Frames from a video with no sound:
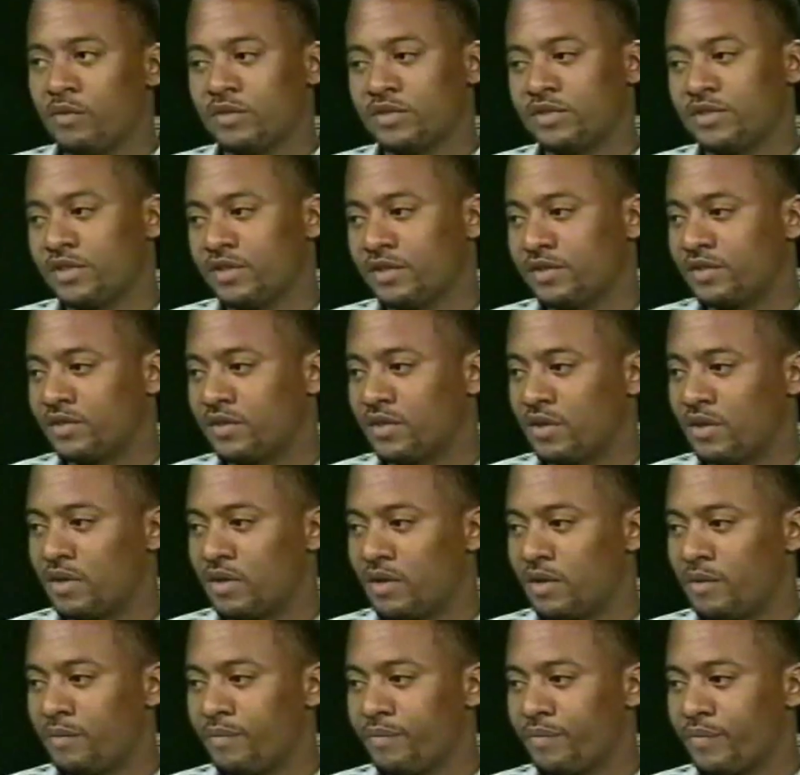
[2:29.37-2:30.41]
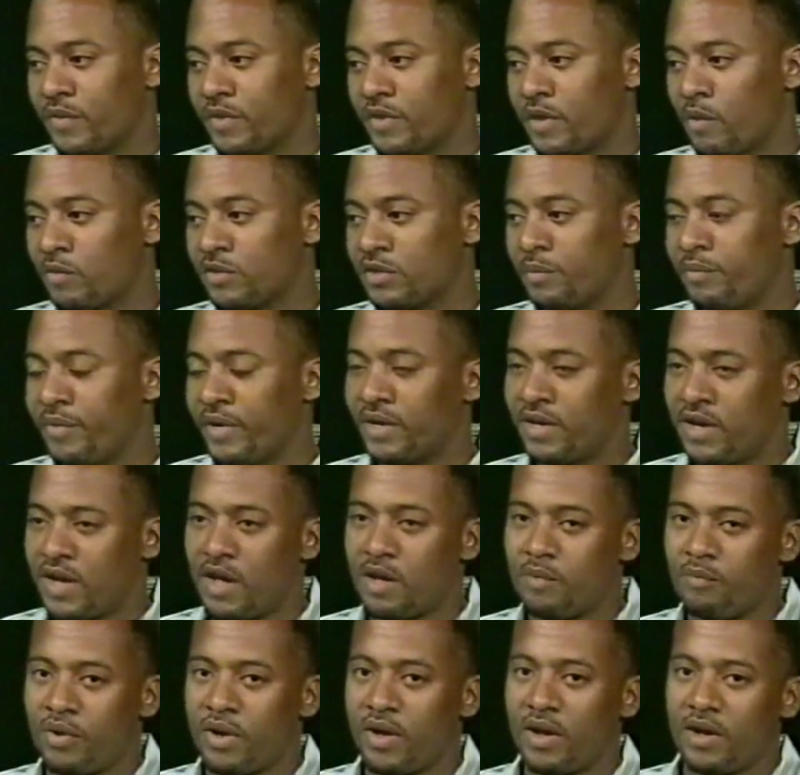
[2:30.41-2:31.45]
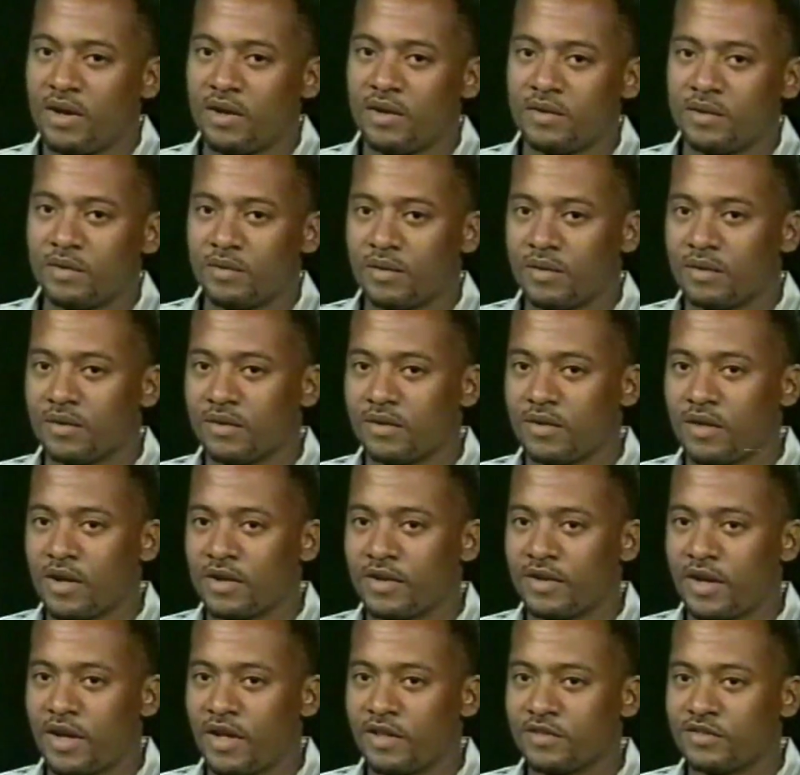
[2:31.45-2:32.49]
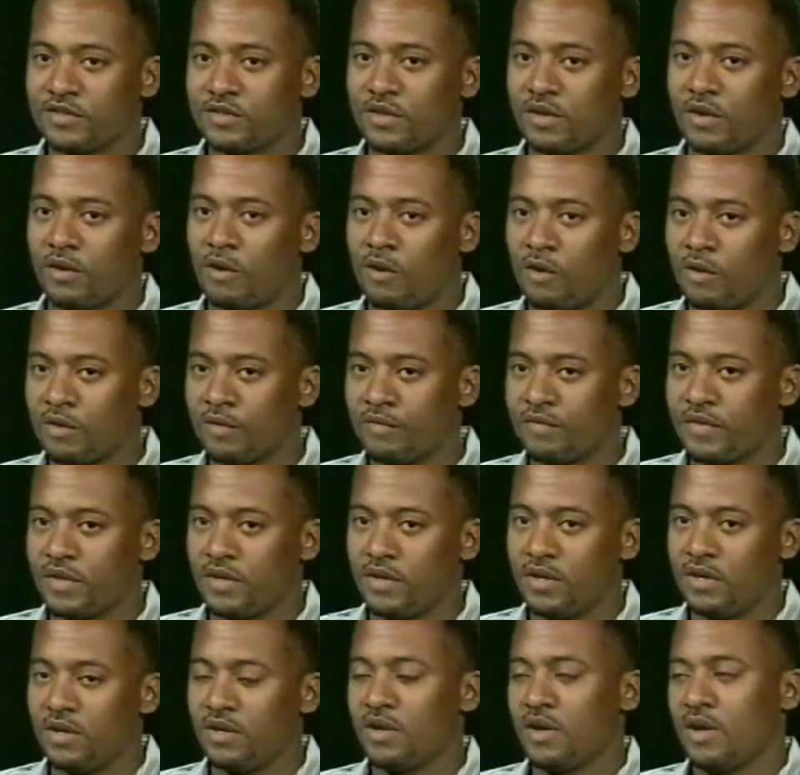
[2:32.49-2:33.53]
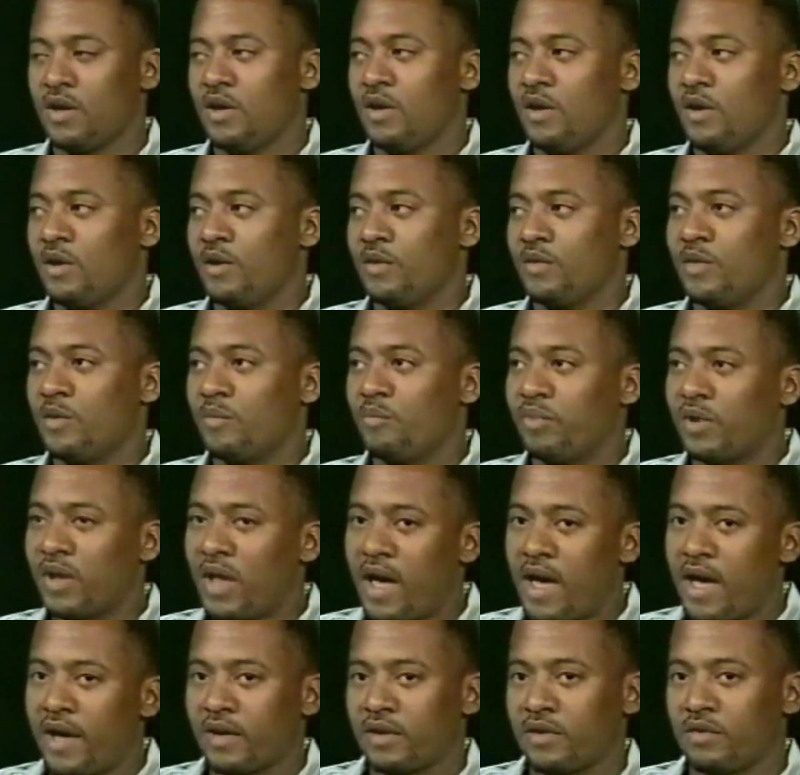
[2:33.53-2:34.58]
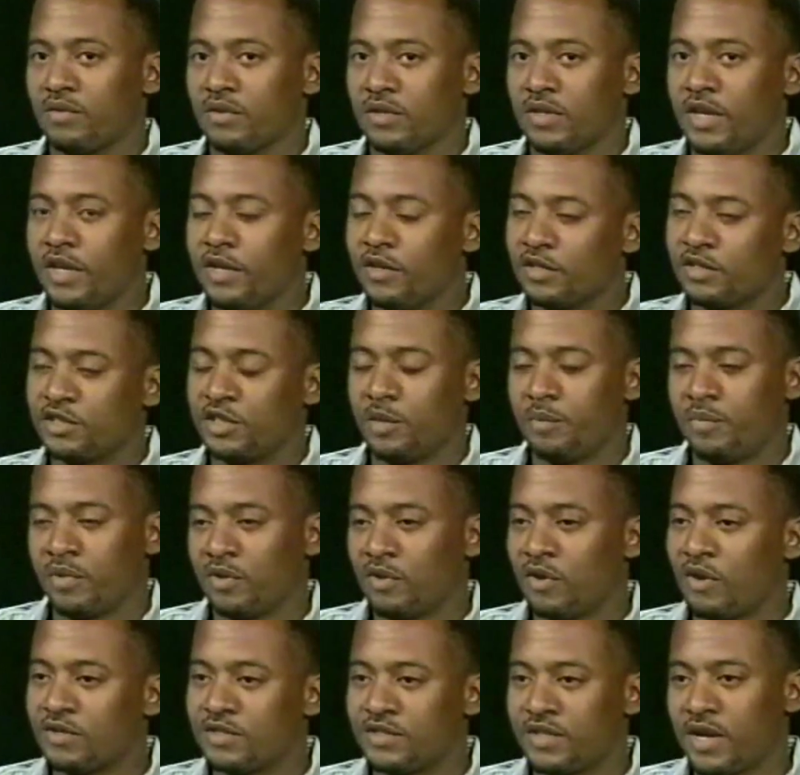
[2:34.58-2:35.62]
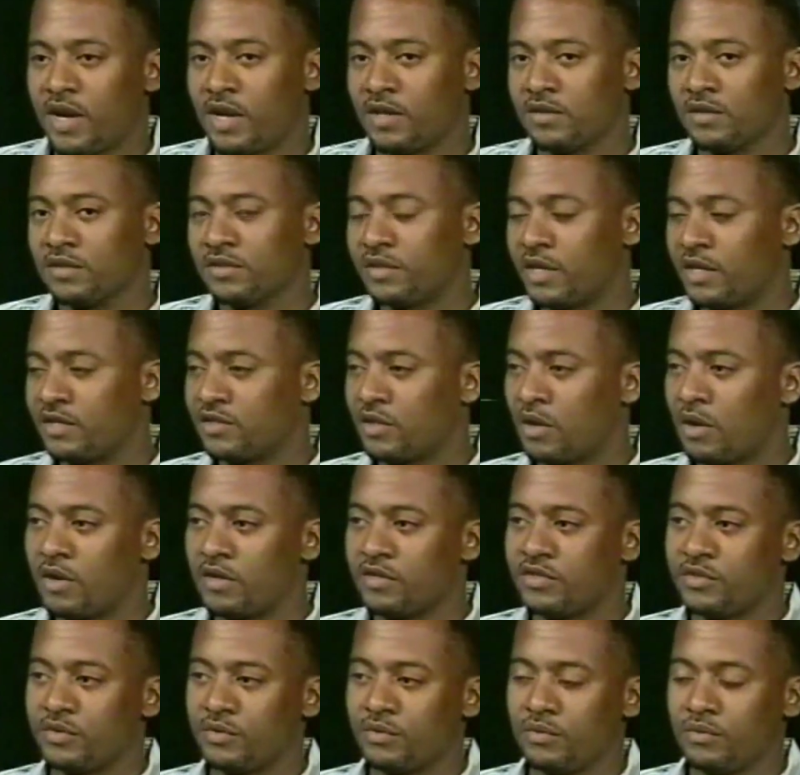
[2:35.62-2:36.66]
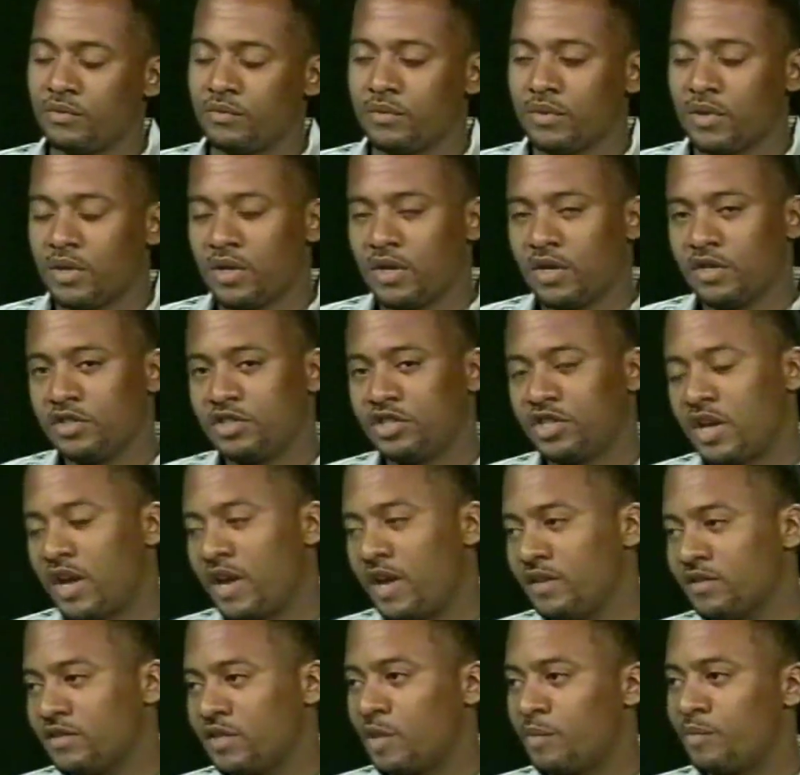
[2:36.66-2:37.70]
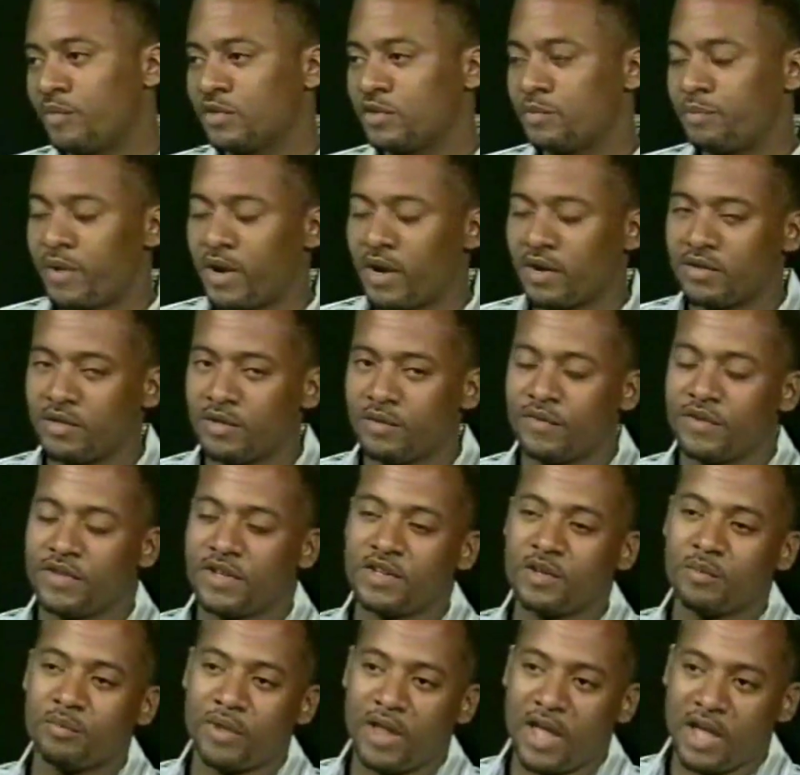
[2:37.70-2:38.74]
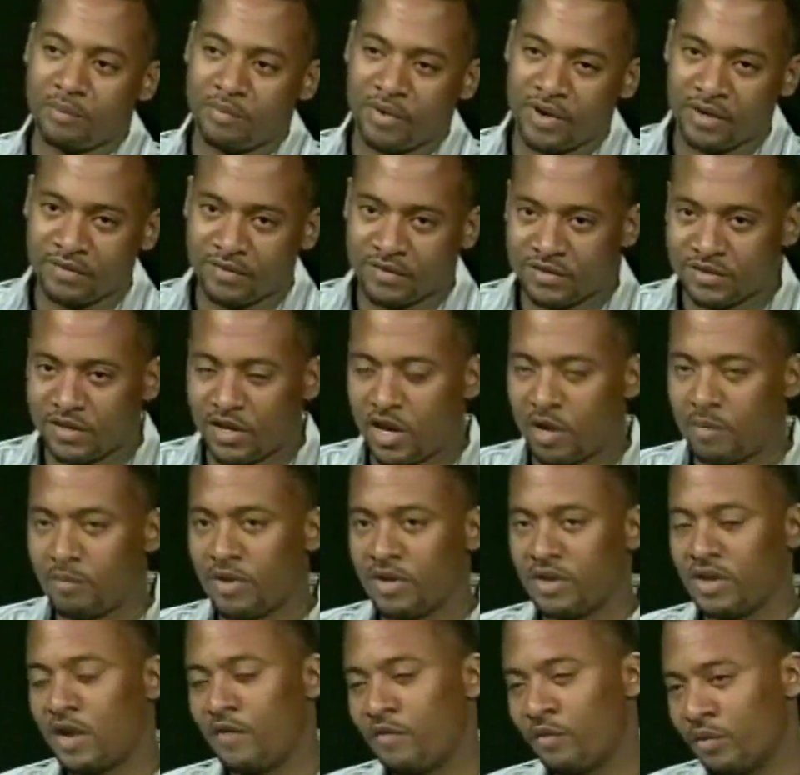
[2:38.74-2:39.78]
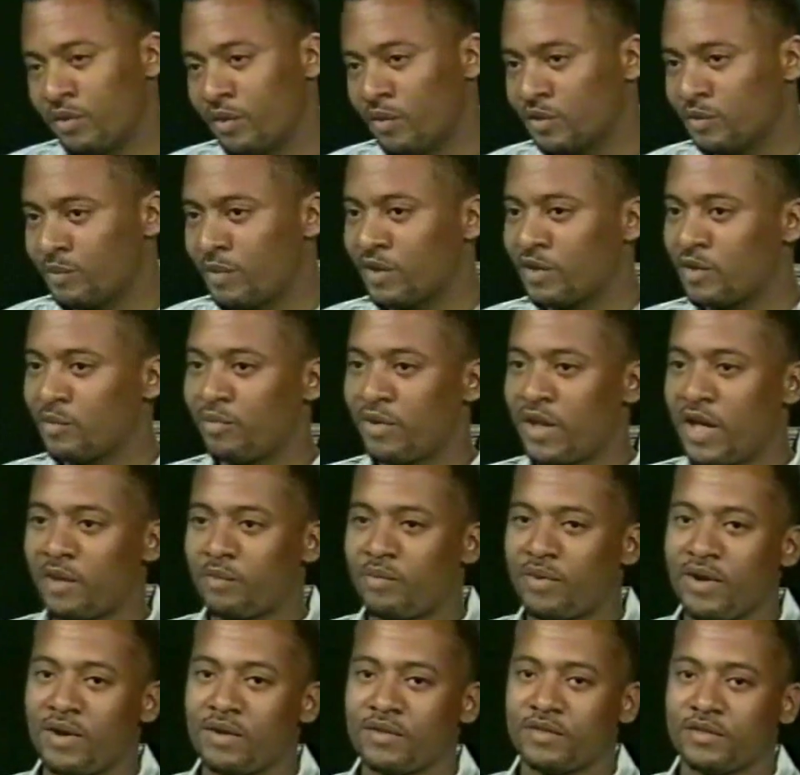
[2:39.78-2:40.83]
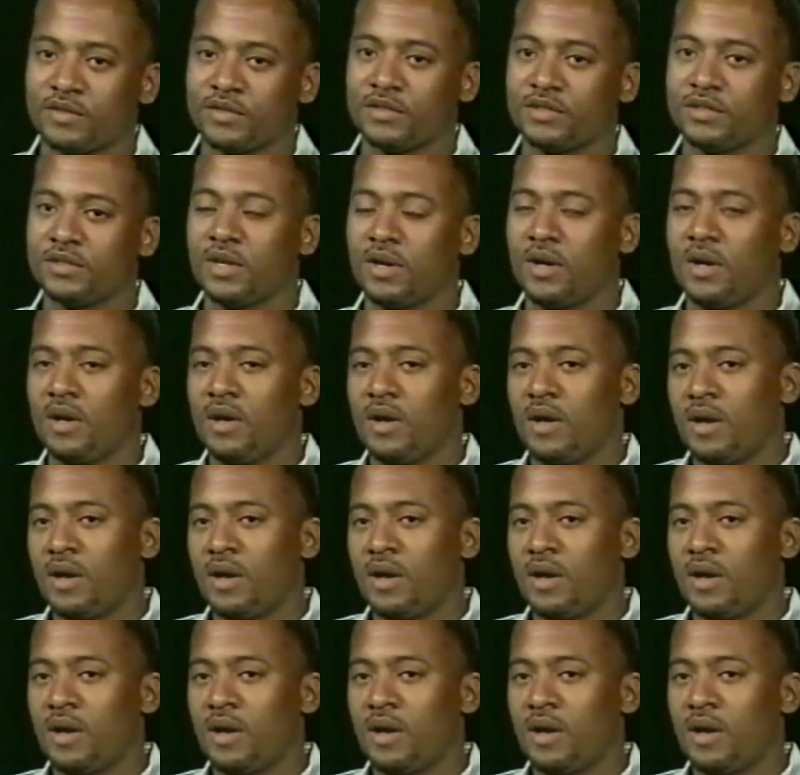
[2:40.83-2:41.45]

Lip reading: there was just, there was a big campaign against all of the black leadership in Los Angeles. They started to change their perspective, and then the Black Panthers came in, and everyone knows about the Black Panthers.